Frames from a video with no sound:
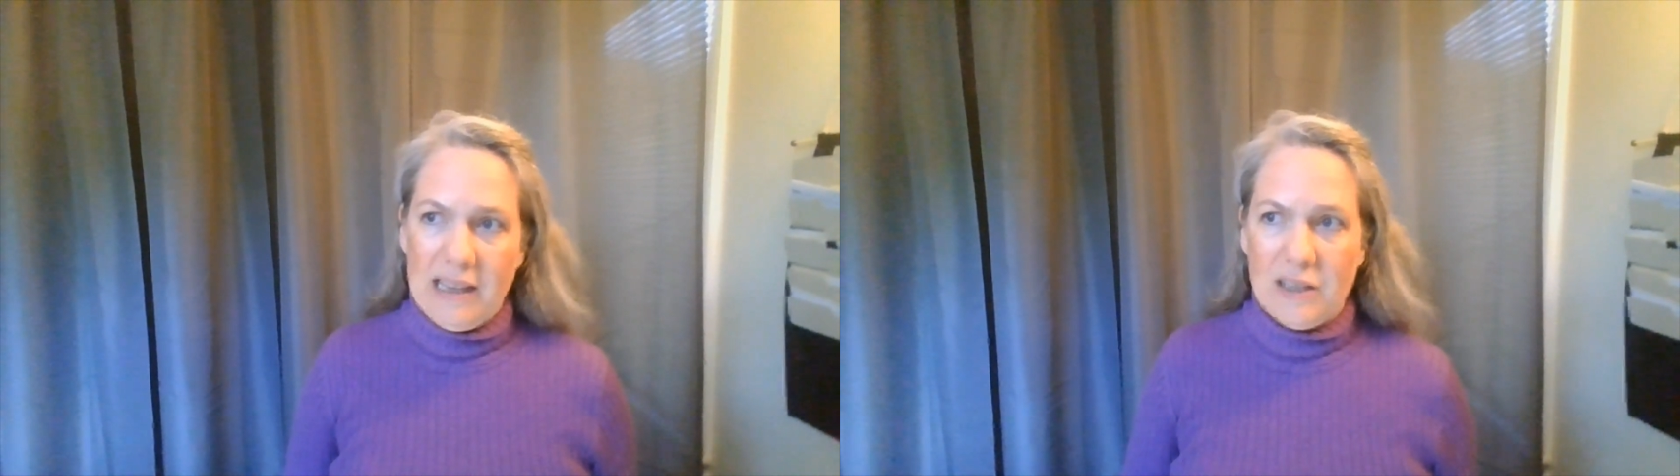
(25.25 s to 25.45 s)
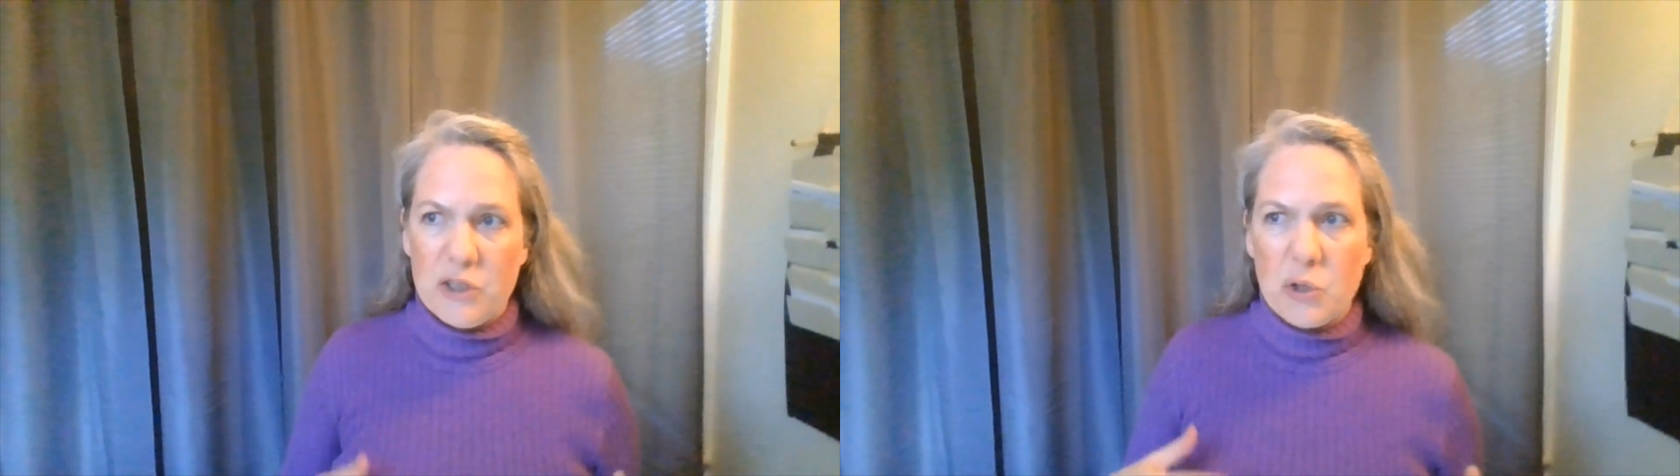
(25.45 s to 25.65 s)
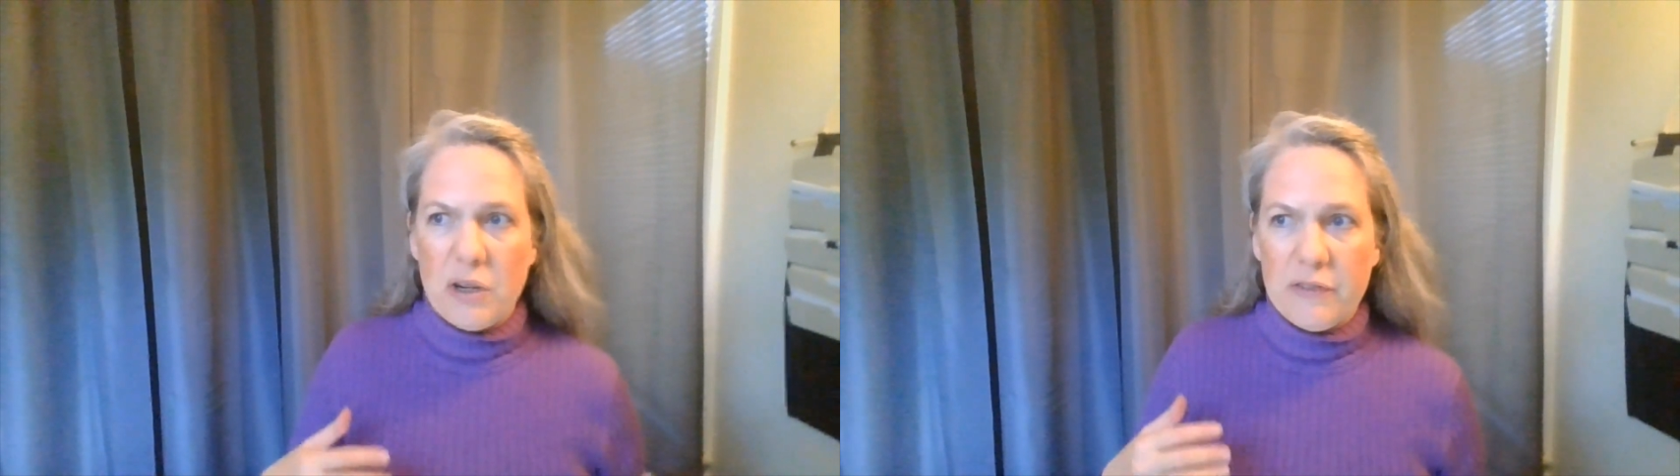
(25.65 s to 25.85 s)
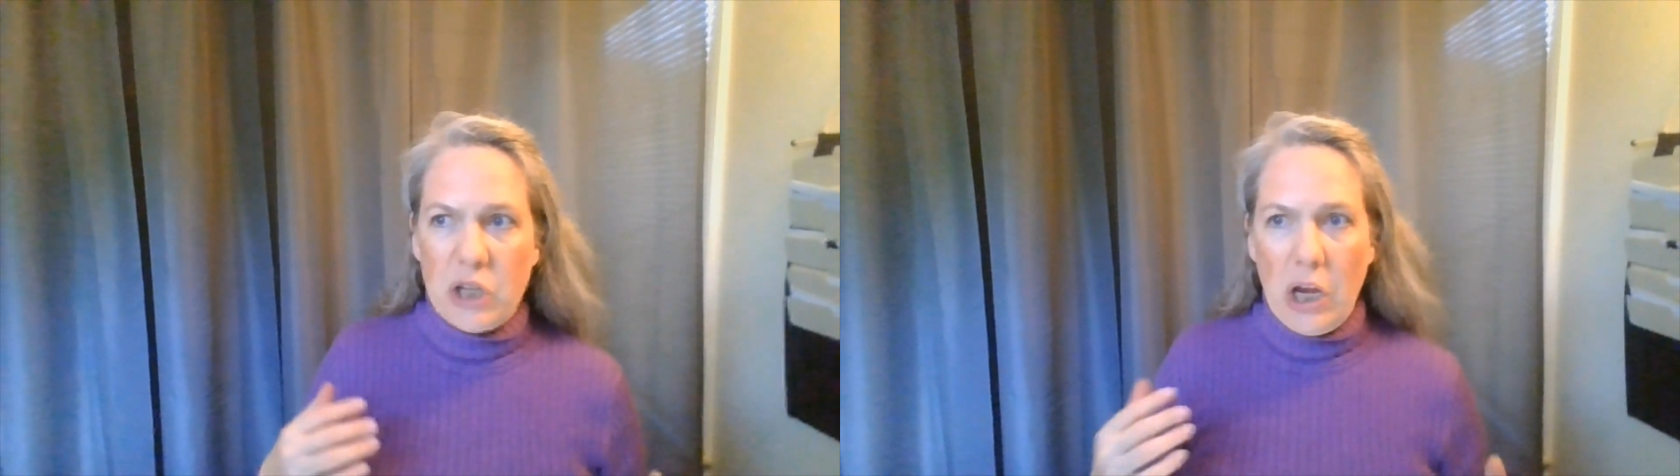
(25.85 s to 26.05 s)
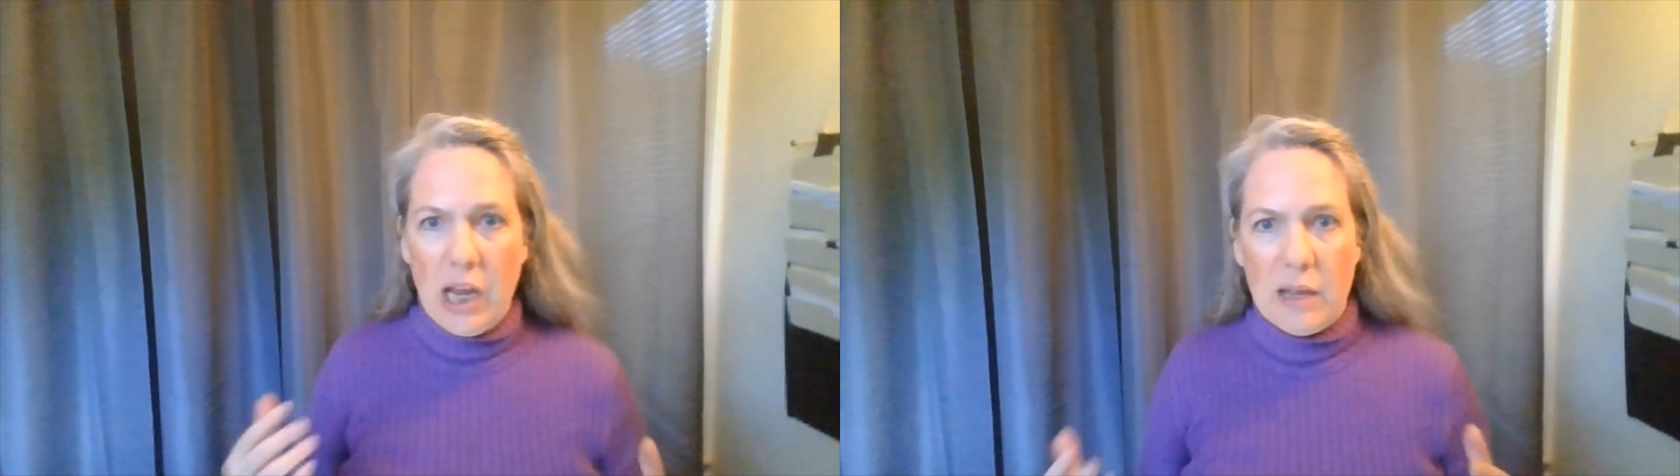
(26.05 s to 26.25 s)
They're sort of
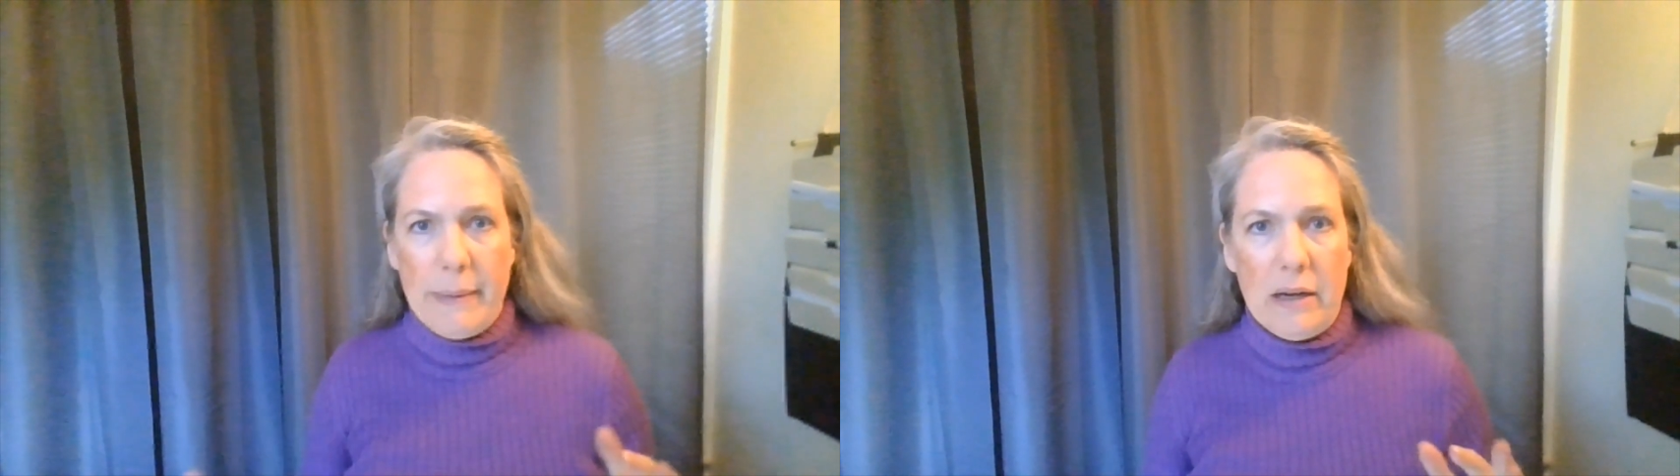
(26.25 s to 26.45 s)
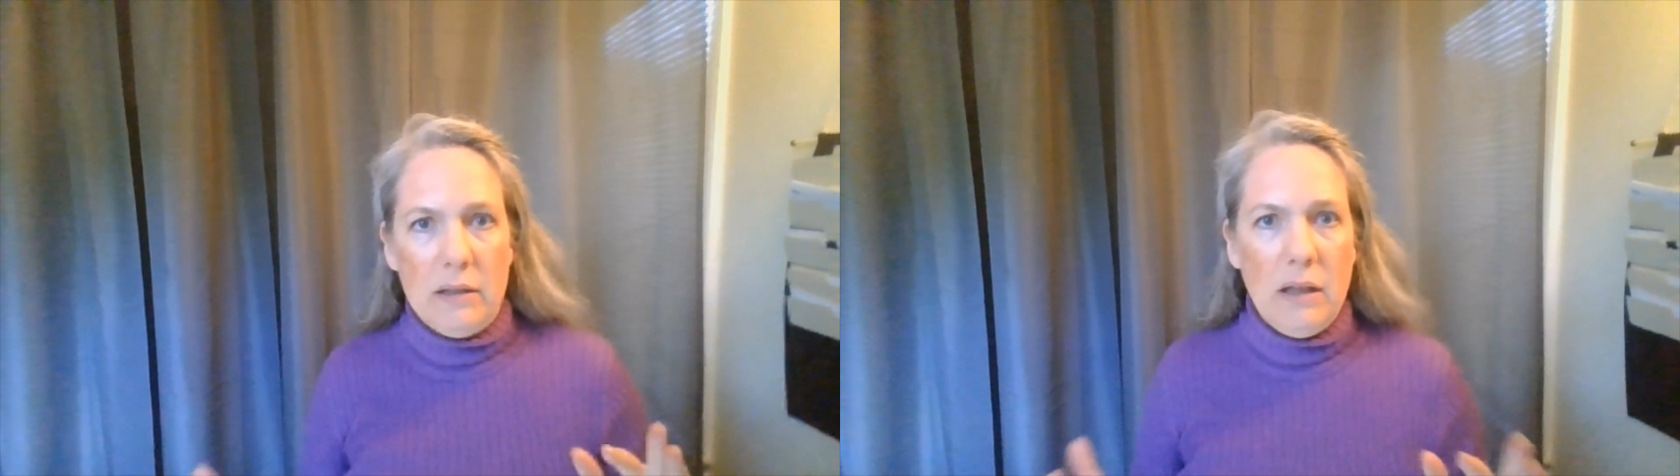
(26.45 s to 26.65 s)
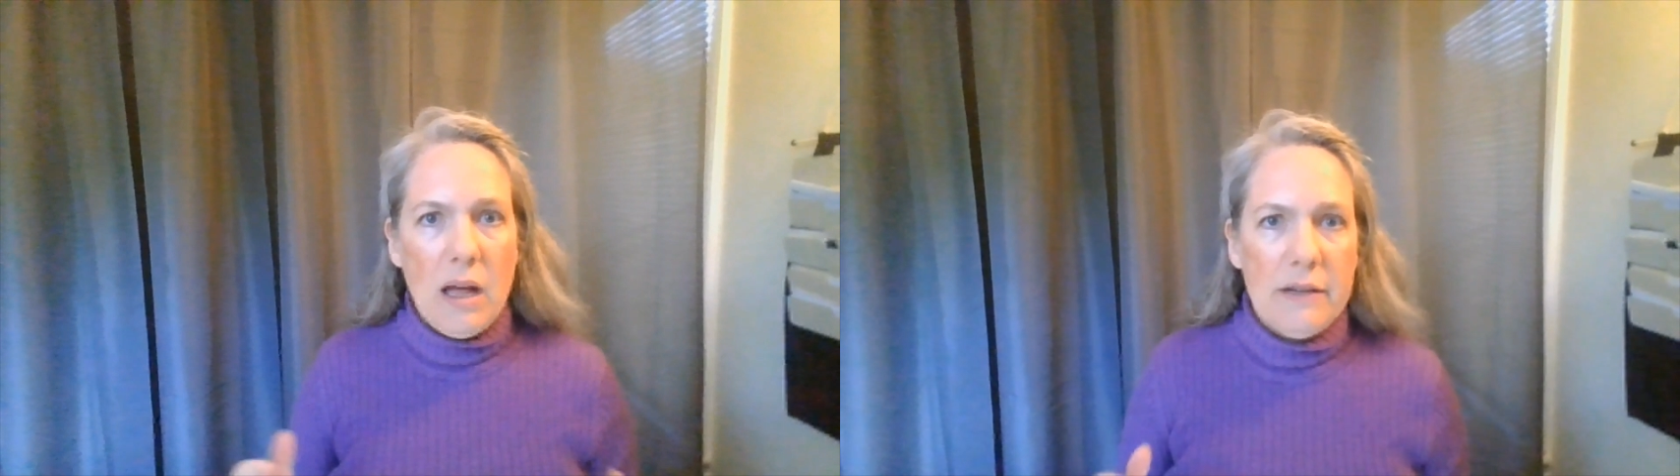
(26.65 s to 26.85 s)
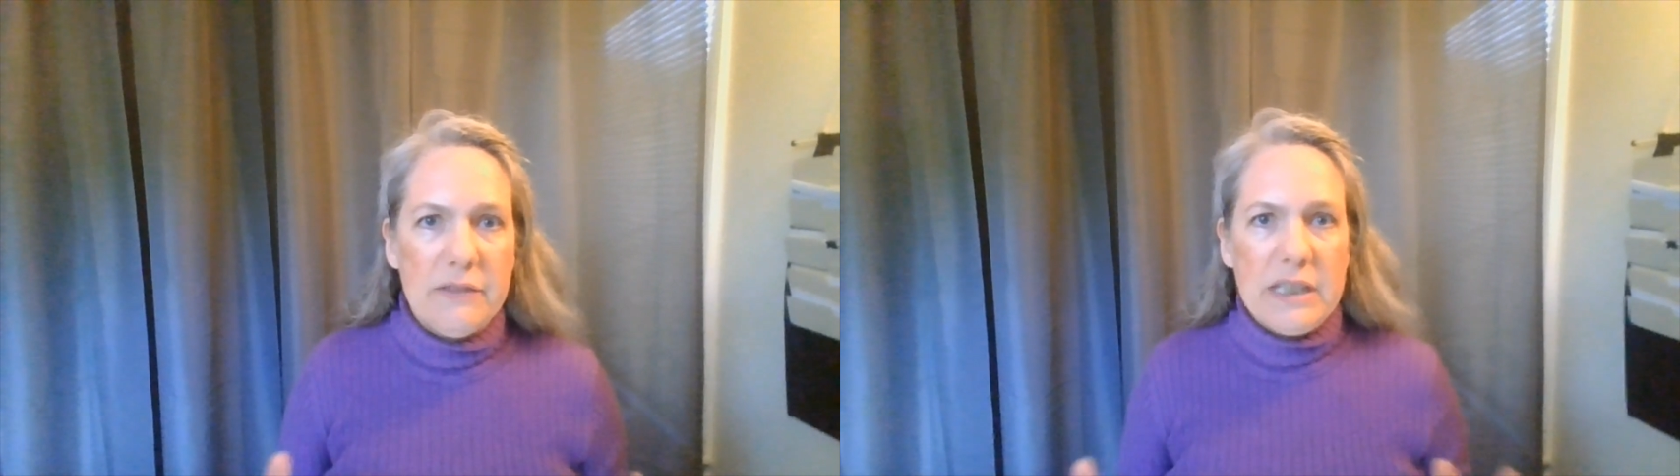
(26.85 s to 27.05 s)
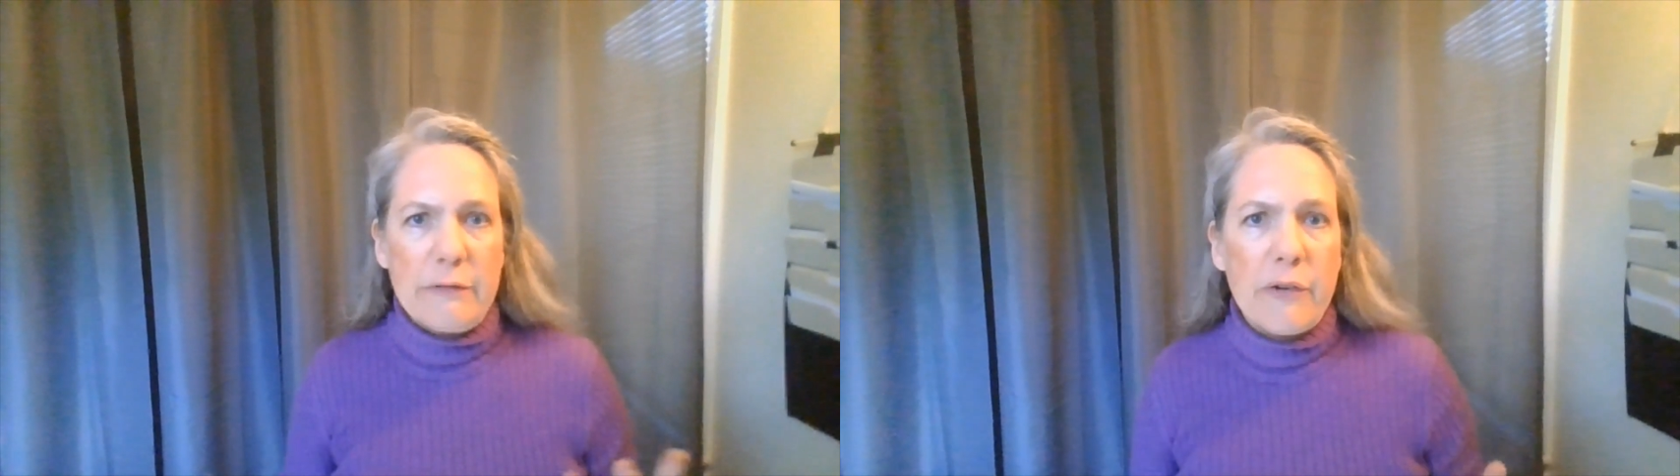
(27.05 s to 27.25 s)
talking about a lot
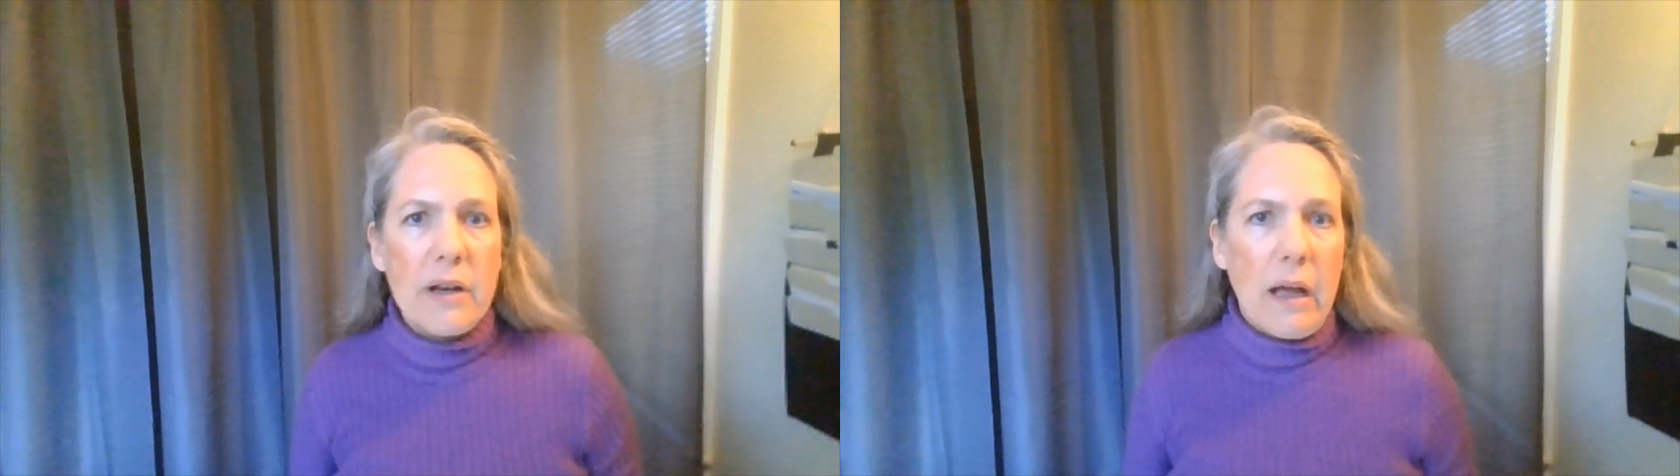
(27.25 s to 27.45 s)
of different